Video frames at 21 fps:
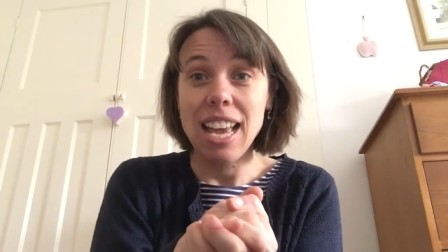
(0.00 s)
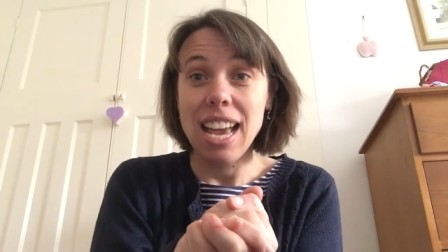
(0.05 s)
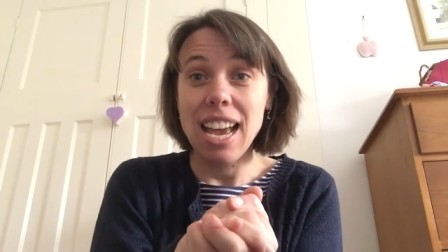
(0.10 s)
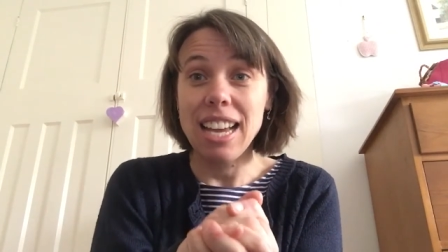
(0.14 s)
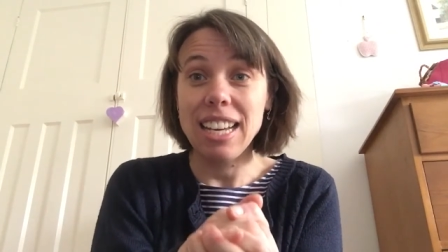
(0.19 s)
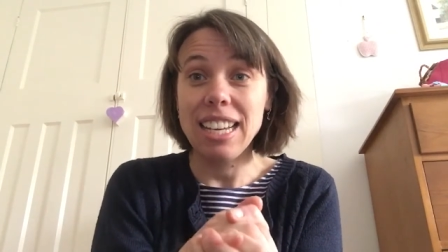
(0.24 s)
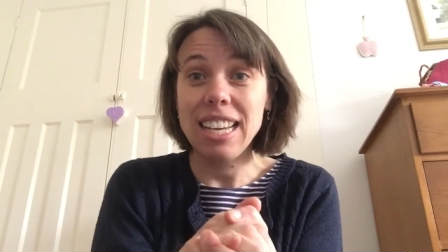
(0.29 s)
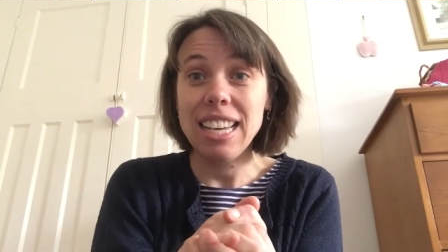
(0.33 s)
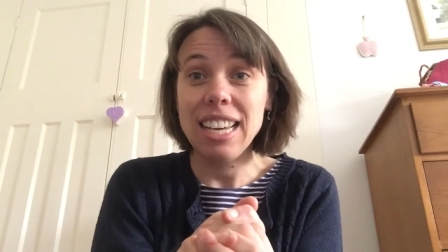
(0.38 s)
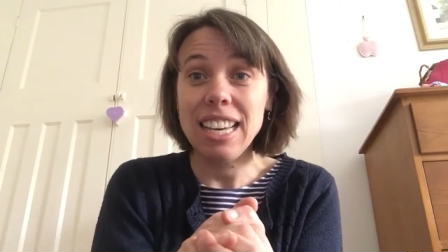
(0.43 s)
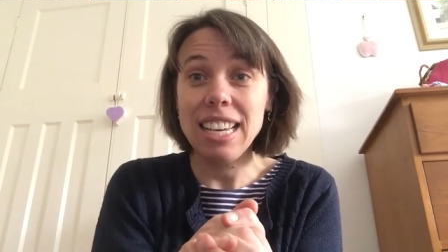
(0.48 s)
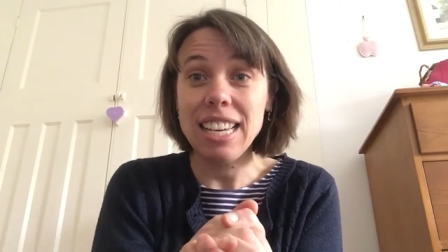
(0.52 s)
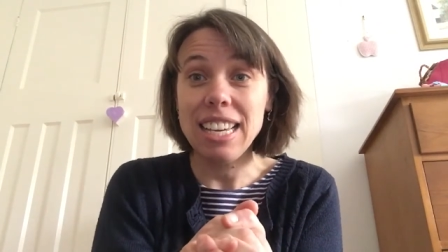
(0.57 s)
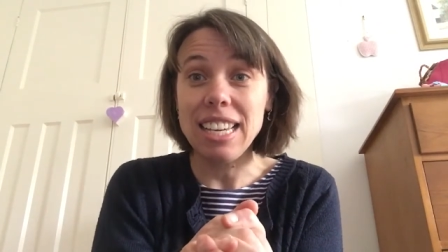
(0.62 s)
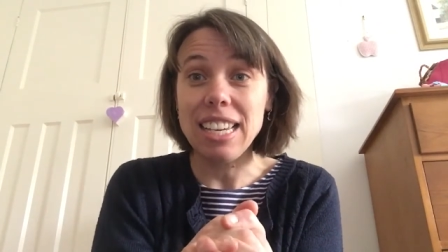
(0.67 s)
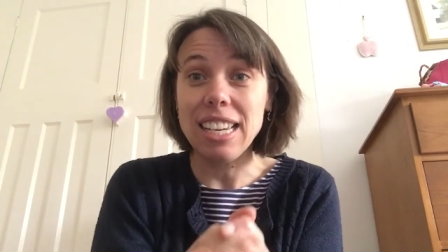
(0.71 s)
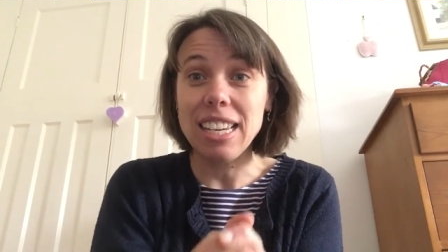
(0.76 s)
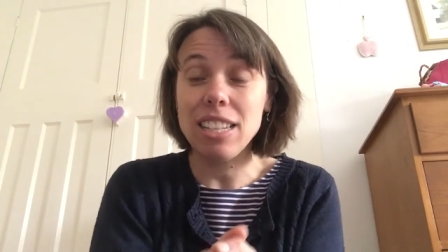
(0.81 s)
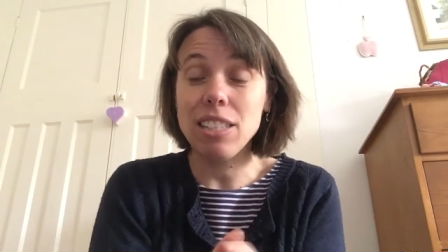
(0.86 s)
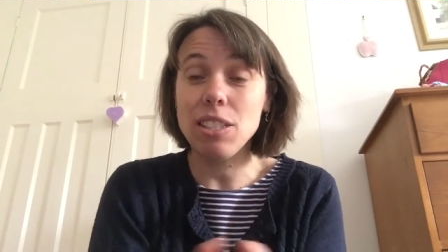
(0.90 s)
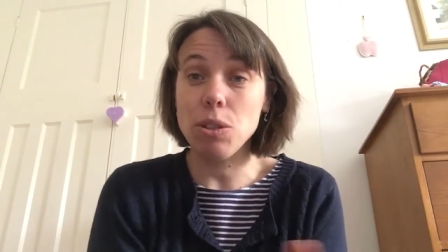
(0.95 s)
and
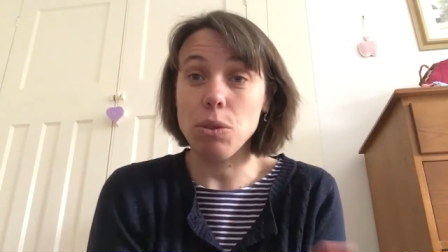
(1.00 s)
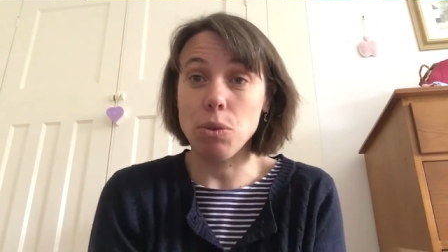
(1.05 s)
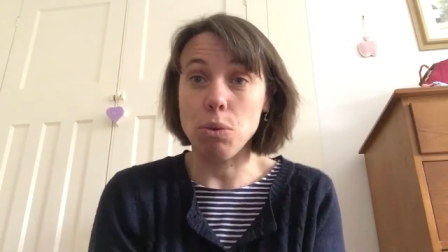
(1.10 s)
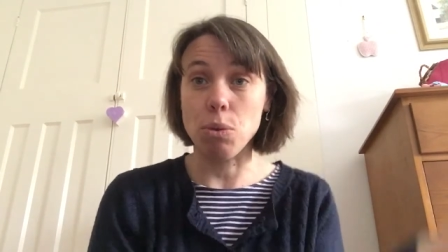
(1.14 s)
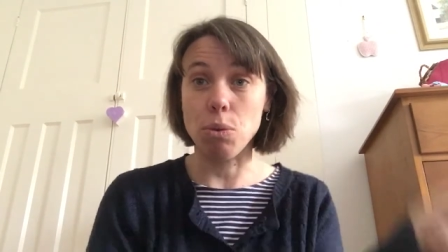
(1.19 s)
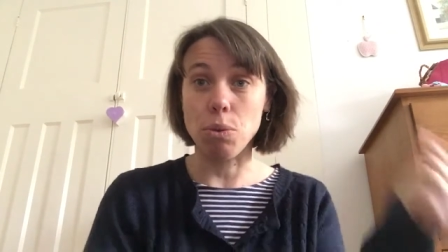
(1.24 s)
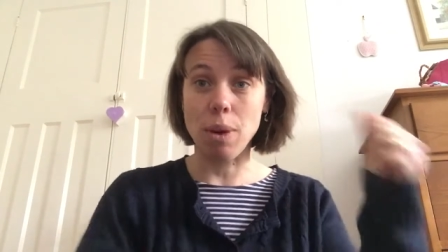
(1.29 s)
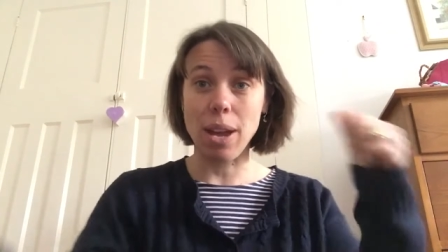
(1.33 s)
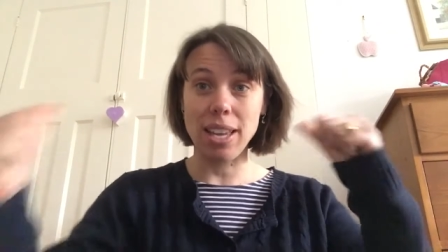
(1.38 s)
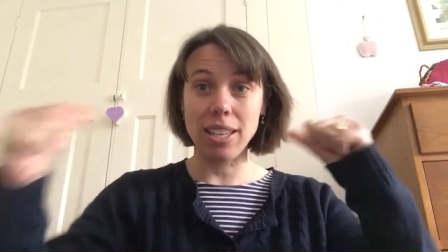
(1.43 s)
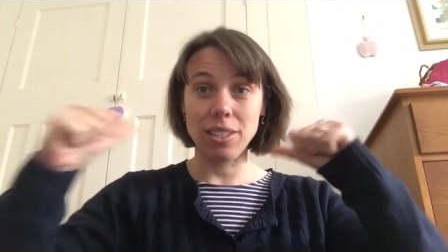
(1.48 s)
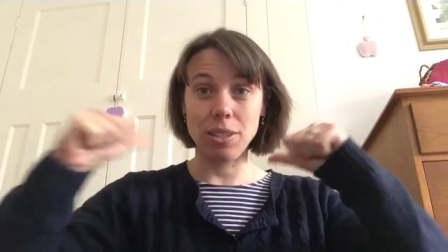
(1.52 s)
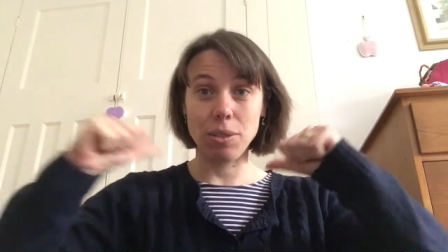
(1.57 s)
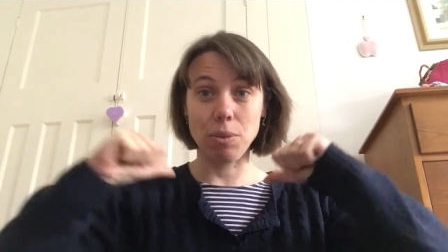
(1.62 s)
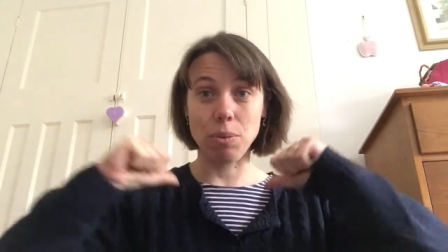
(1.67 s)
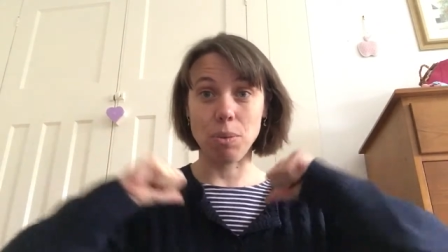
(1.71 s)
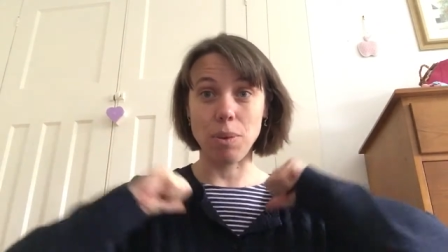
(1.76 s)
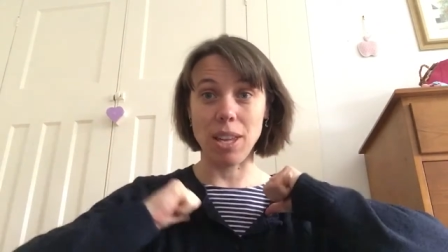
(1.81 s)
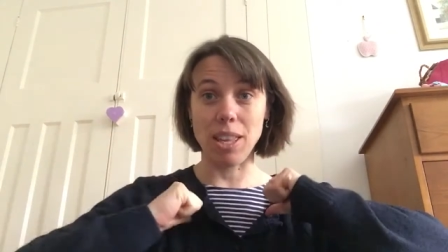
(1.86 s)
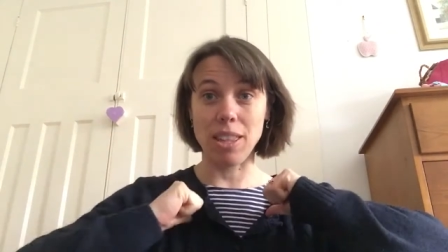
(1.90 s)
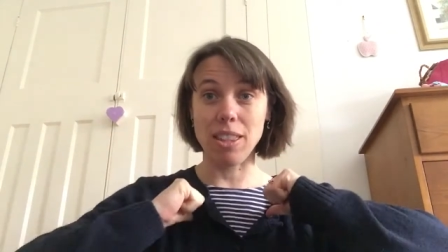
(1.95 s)
he is always
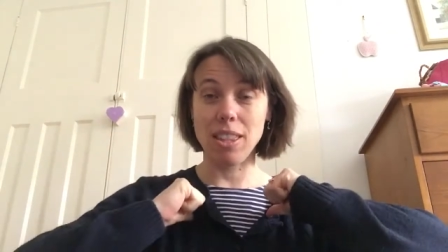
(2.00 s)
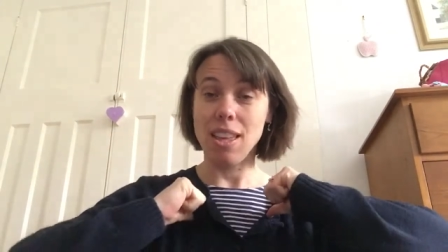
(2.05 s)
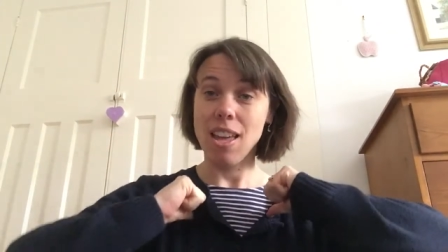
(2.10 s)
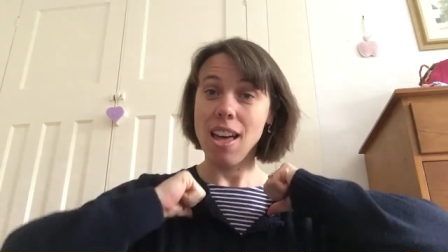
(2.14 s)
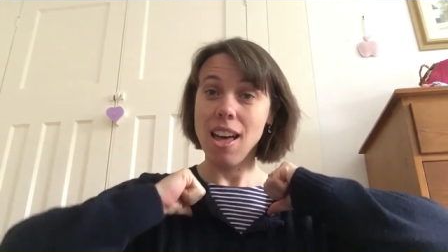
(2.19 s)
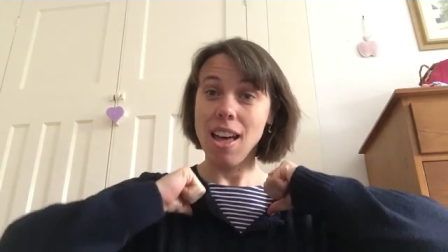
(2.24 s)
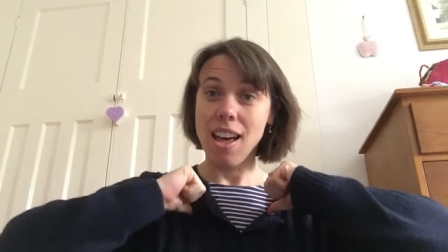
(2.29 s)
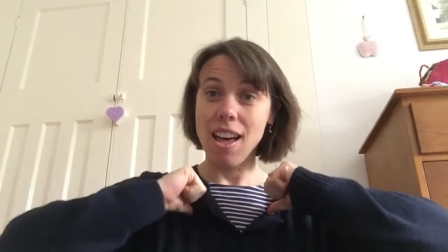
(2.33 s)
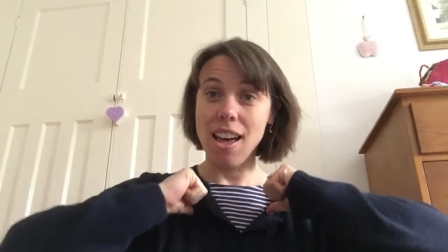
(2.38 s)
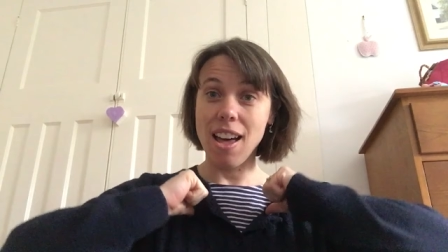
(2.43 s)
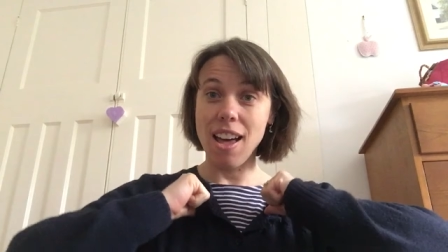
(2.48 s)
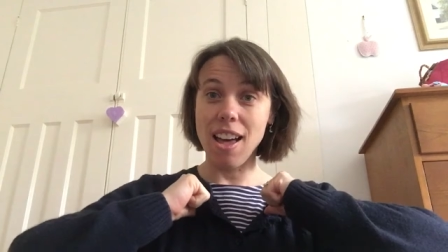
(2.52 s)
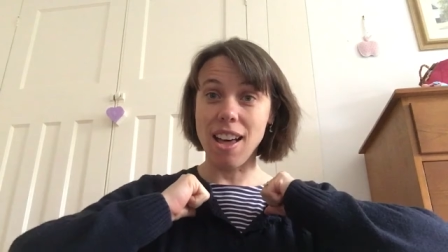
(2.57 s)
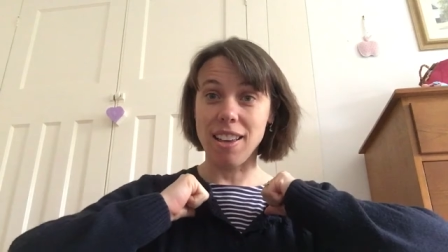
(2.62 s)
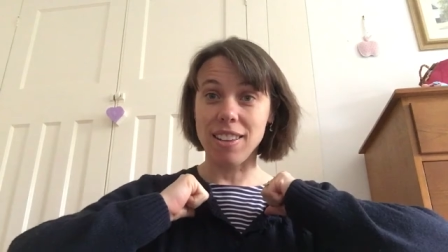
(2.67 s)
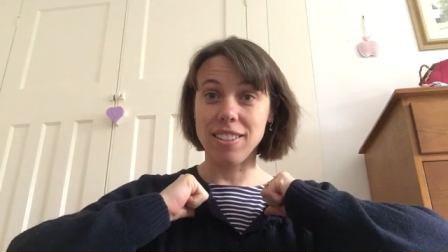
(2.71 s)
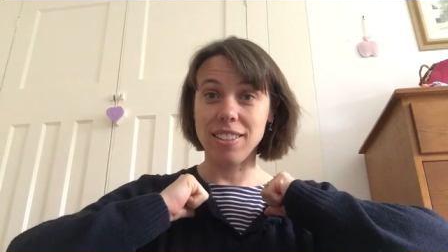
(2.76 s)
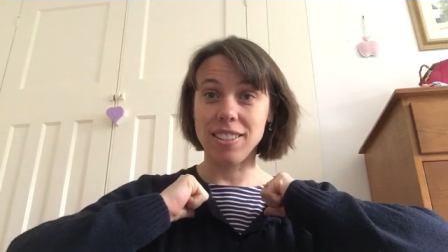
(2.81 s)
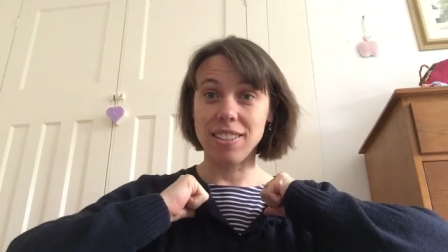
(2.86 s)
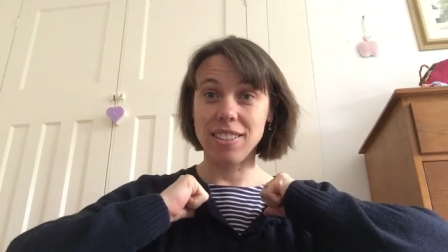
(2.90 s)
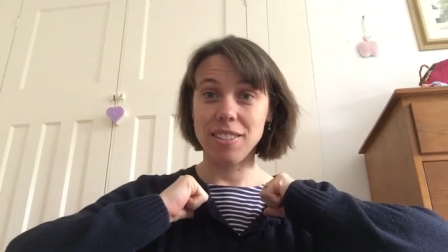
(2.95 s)
with
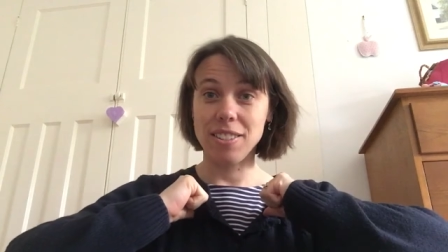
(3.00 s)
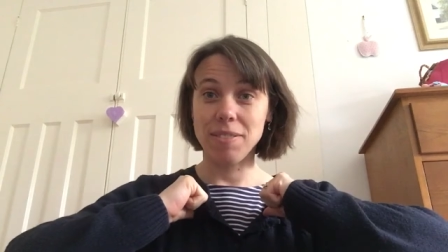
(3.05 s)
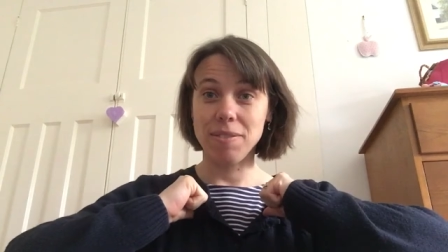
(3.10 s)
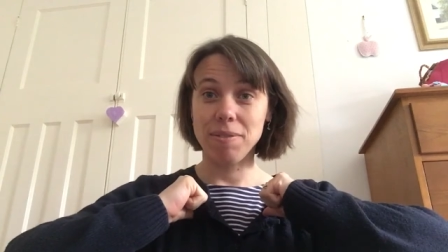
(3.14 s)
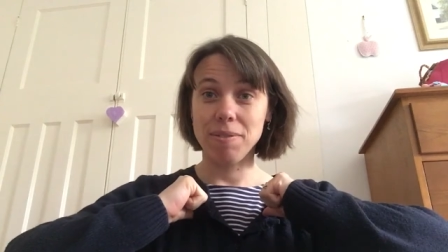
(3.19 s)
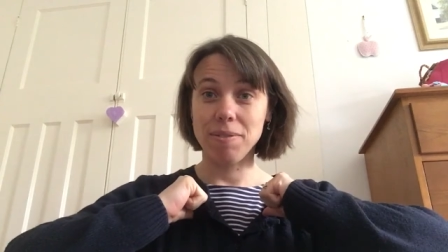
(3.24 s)
us.